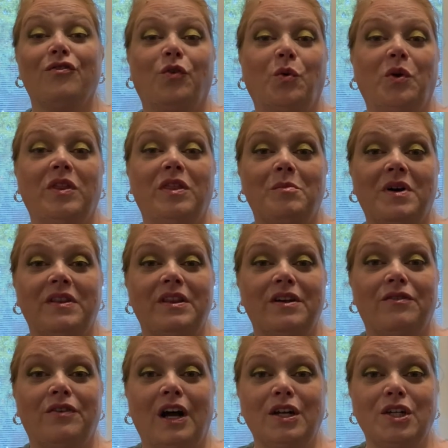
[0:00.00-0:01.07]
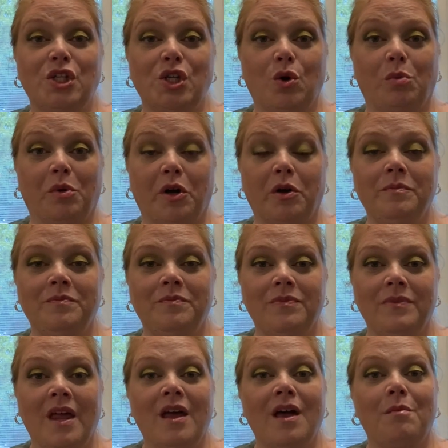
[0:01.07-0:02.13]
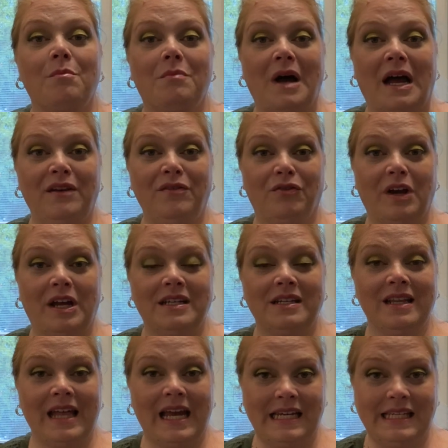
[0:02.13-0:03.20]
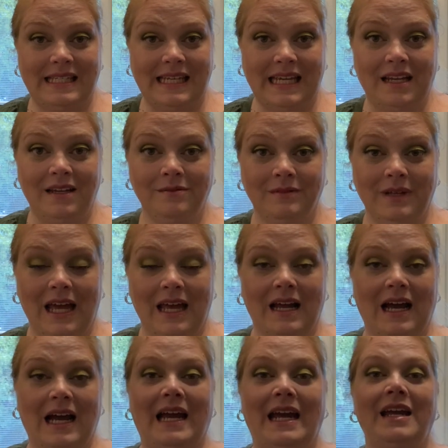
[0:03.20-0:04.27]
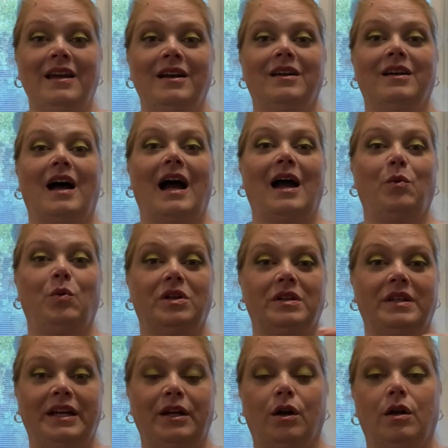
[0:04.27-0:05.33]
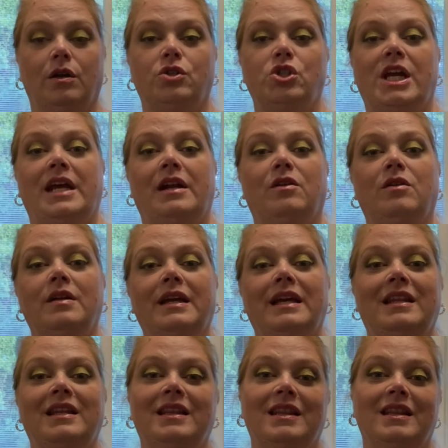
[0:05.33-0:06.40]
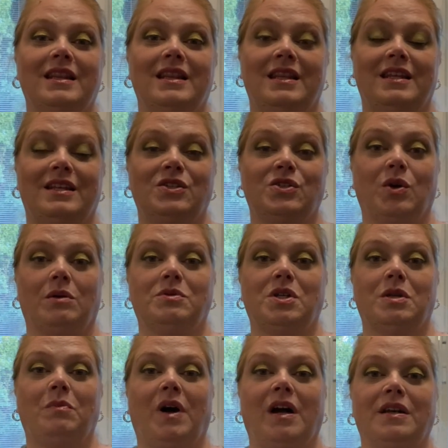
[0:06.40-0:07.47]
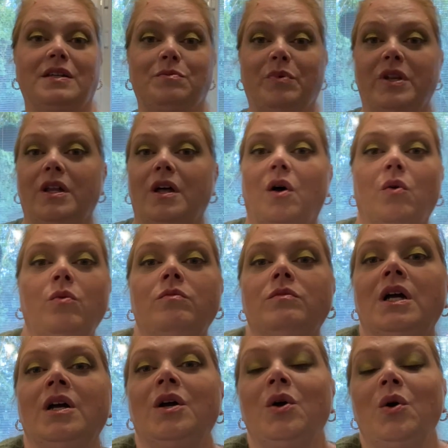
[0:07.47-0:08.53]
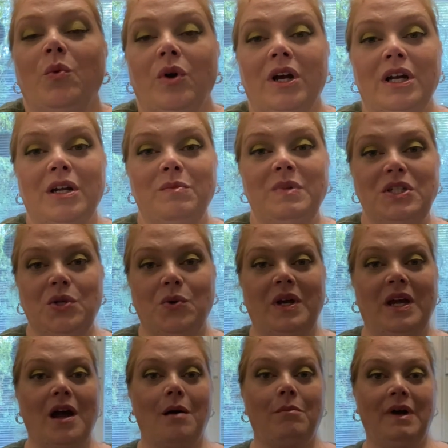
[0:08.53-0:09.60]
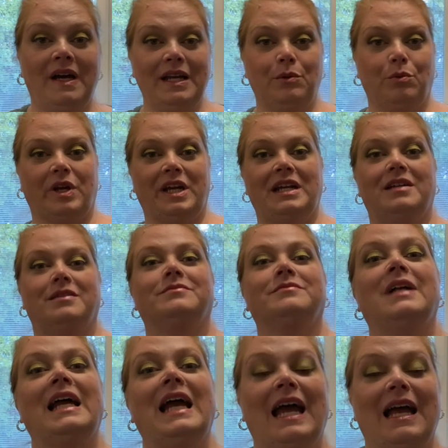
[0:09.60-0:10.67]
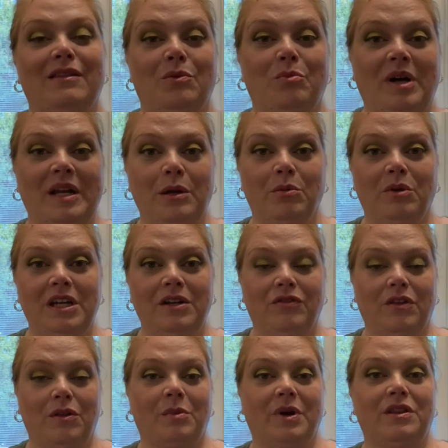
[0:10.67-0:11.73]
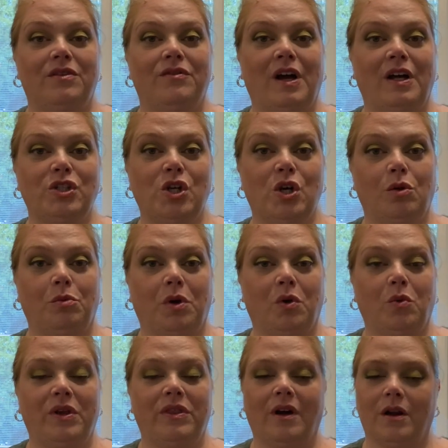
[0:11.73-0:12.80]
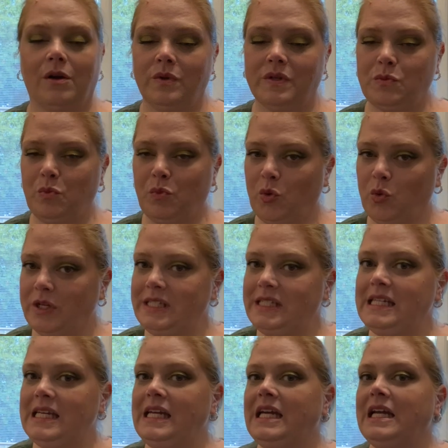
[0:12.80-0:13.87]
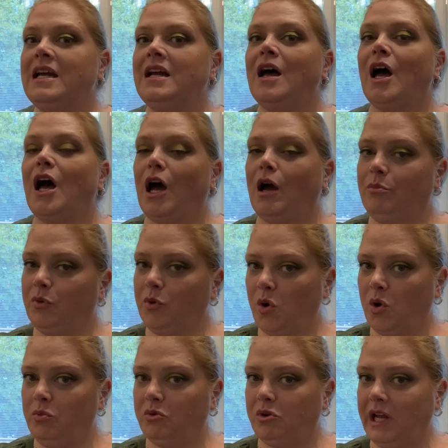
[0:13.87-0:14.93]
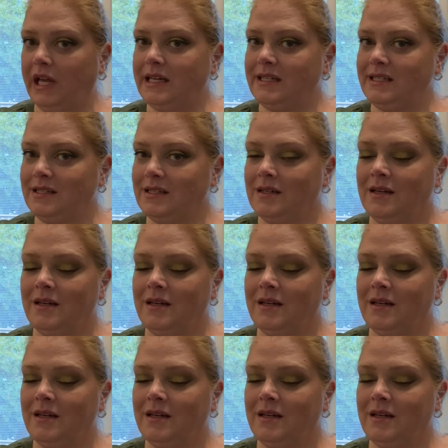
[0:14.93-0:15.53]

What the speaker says: For the month of October, my friend Lacey and I will link her channel in the description box below. We're going to be doing a buddy read. and the buddy read for the month of October, we thought it was pretty appropriate